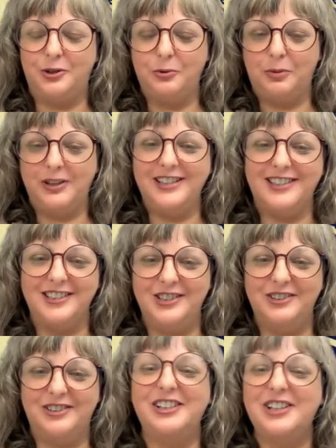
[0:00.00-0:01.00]
places you
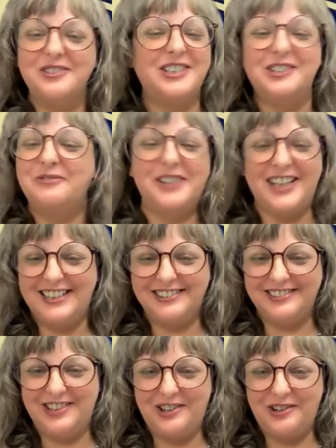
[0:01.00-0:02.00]
can go to, but I
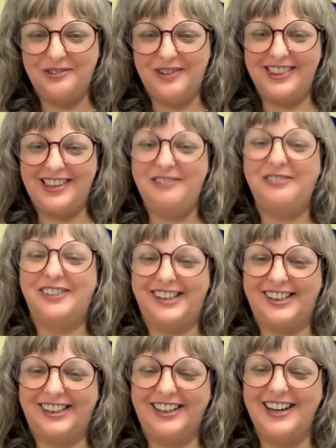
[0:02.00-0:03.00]
don't know what they
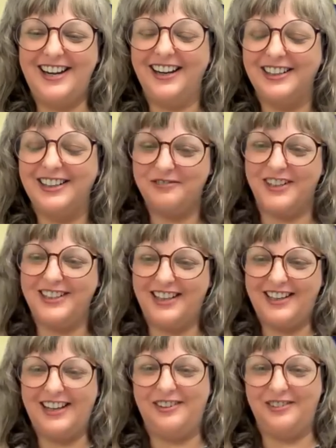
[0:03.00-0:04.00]
were. And I could find that
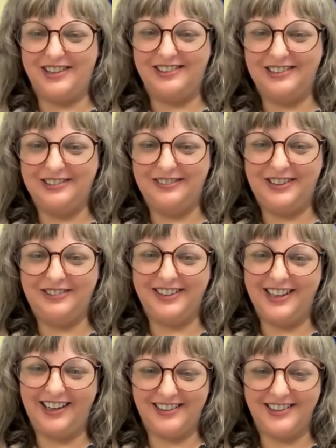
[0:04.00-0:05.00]
out, though, if you would
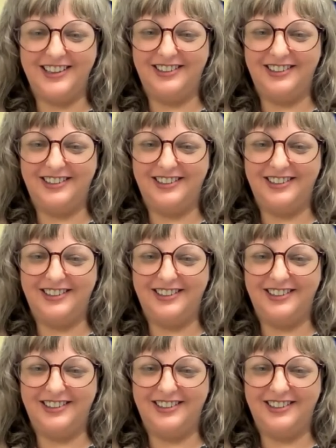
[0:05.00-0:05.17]
like to know.